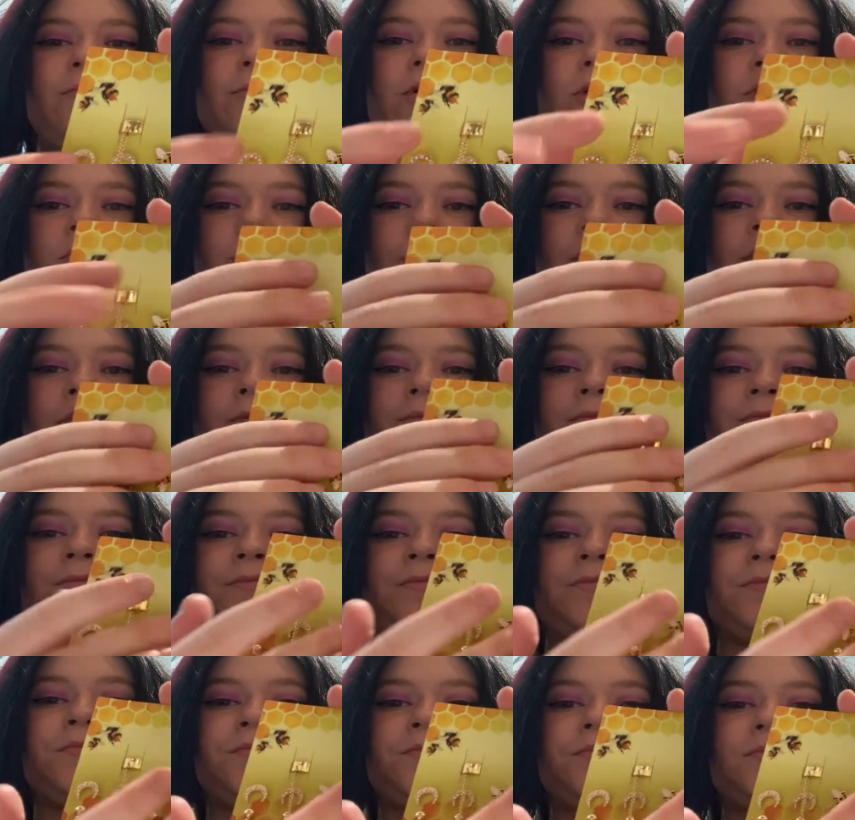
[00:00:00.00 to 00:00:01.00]
moon,
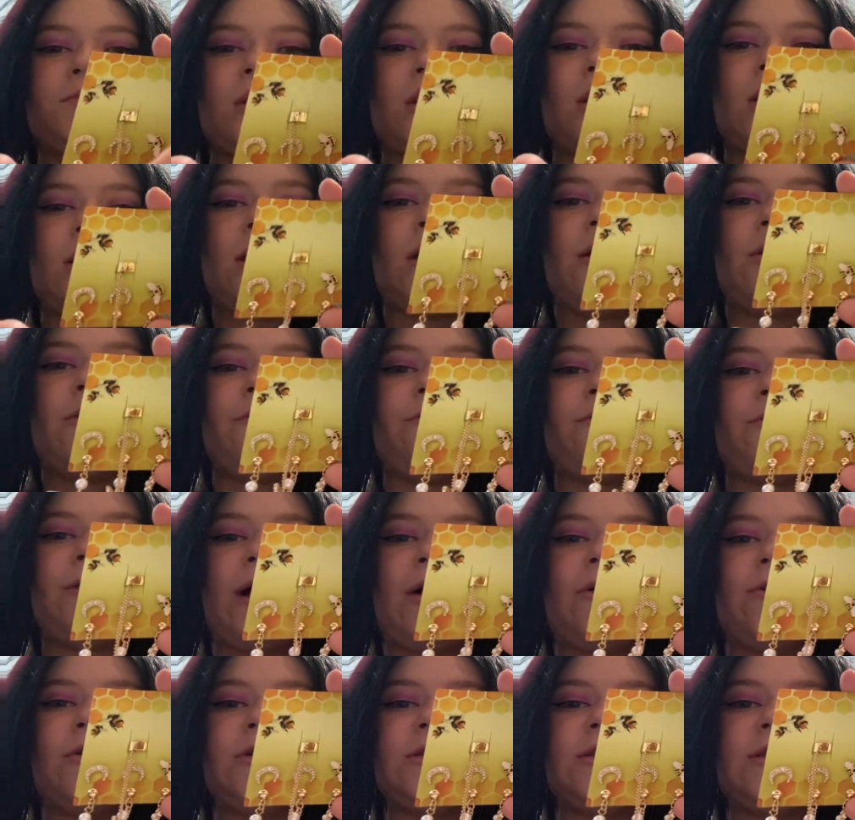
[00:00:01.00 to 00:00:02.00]

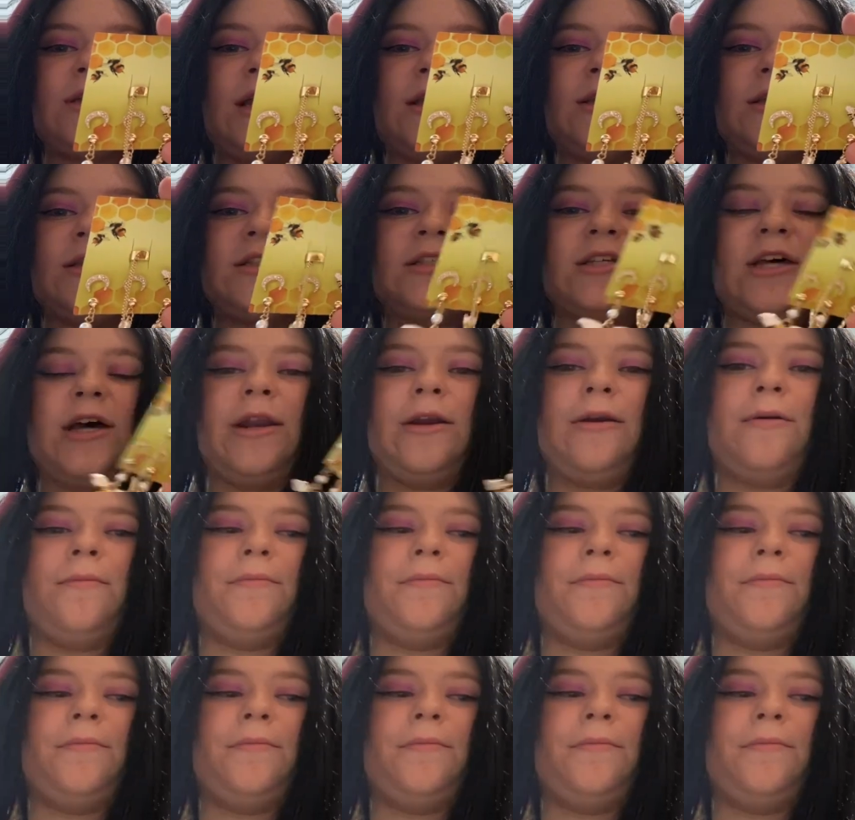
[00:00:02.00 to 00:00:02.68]
flowers, and the sun.